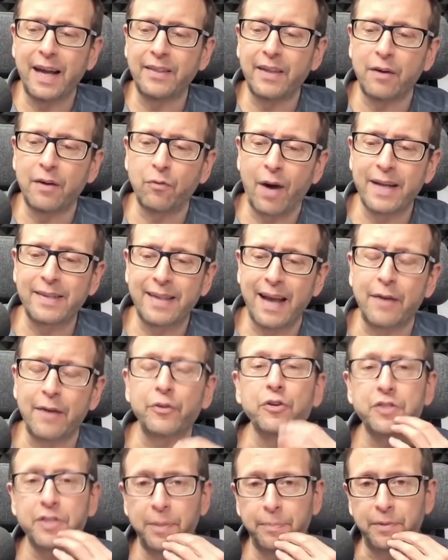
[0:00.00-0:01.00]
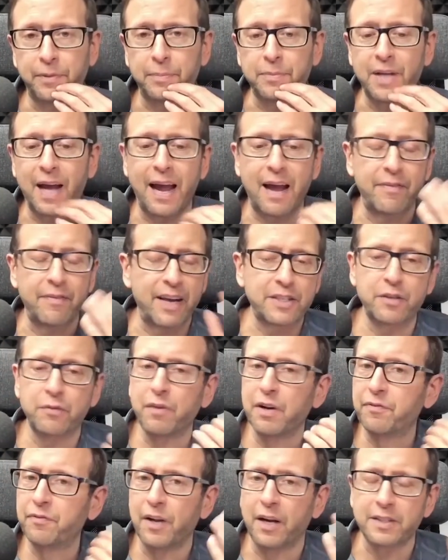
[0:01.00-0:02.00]
and then write down your symptoms. I have acid
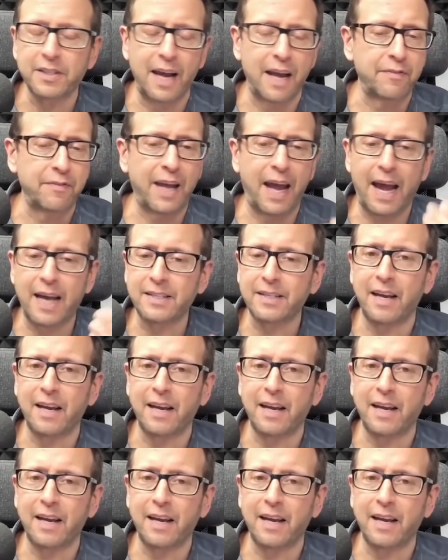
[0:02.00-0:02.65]
reflux. I have gas.